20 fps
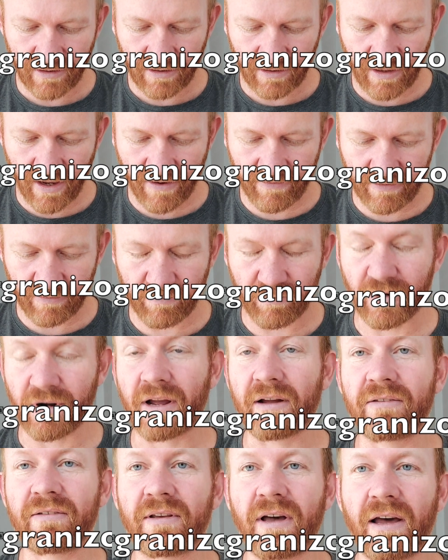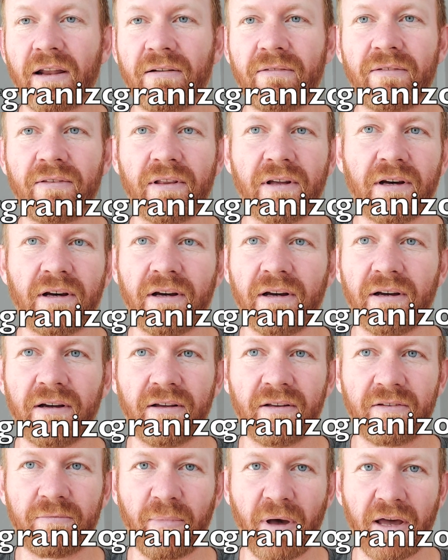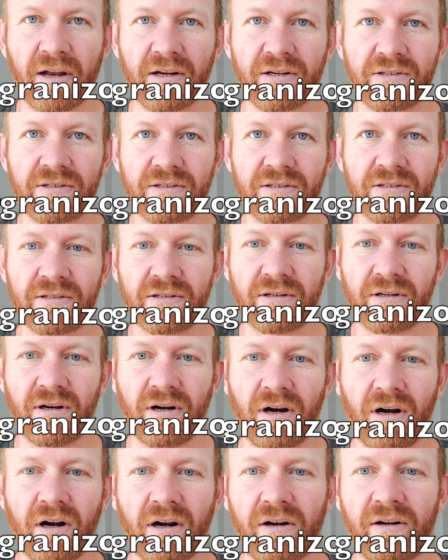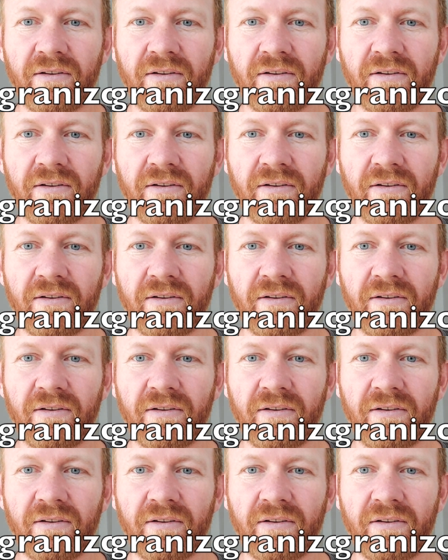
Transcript: You have to pronounce kind of the Spanish R.